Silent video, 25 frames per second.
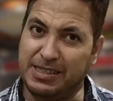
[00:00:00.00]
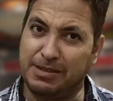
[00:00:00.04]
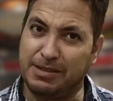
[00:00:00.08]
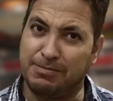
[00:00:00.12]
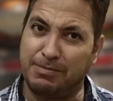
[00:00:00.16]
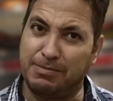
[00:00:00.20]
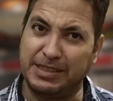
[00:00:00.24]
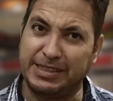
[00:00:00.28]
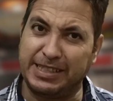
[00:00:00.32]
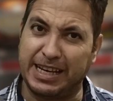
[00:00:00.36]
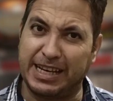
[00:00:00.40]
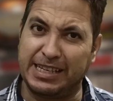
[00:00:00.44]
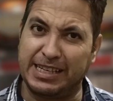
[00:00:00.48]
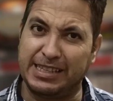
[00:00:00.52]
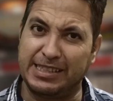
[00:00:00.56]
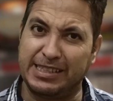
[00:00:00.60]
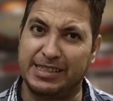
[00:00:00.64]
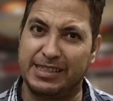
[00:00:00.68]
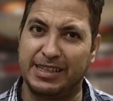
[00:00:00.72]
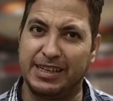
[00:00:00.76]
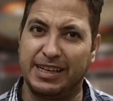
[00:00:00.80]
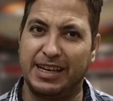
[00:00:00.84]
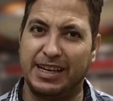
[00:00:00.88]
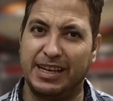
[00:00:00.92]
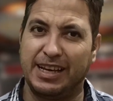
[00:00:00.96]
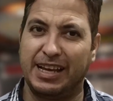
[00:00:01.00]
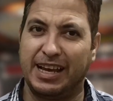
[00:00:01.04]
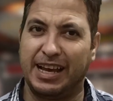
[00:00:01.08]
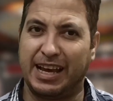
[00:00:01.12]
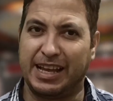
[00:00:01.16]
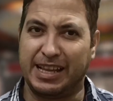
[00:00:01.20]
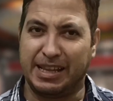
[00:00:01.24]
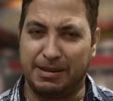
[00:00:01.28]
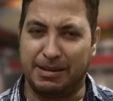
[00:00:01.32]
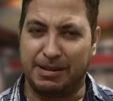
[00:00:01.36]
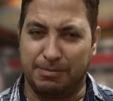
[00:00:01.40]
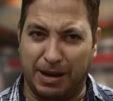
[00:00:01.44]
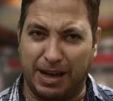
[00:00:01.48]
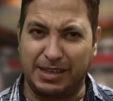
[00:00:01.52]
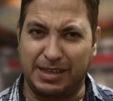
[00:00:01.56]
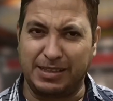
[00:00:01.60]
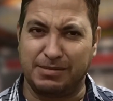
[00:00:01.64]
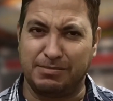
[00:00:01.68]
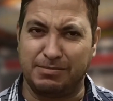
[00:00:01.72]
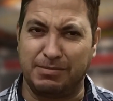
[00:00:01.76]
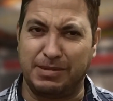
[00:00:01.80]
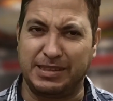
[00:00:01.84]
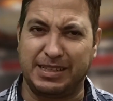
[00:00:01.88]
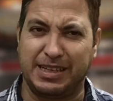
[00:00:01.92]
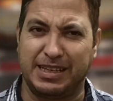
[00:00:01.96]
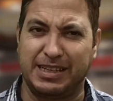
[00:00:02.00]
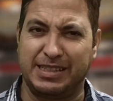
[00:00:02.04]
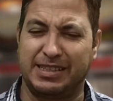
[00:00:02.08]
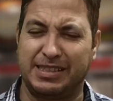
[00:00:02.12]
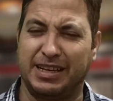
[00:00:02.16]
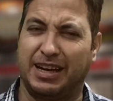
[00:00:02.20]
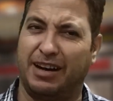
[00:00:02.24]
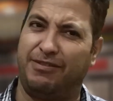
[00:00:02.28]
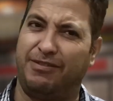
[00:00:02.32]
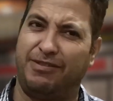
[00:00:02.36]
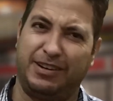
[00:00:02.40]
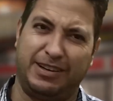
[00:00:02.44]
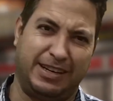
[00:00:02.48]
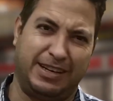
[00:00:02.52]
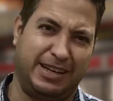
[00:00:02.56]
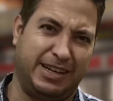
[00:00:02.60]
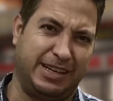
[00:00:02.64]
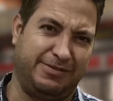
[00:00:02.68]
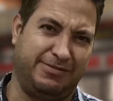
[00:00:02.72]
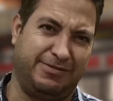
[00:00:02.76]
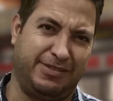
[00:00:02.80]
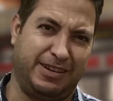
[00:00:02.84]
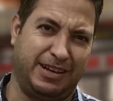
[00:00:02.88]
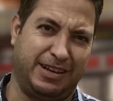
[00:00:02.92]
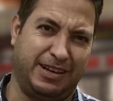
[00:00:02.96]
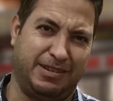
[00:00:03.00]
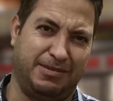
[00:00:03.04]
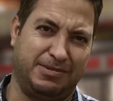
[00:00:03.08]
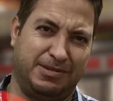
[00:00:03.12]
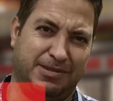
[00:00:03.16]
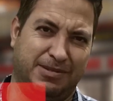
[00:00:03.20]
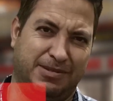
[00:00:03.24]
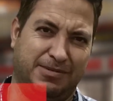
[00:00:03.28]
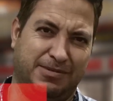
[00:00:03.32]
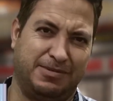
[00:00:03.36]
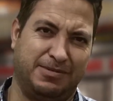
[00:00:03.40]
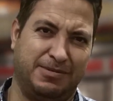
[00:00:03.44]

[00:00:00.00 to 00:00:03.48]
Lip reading: simple tense and the past simple tense are finite verbs.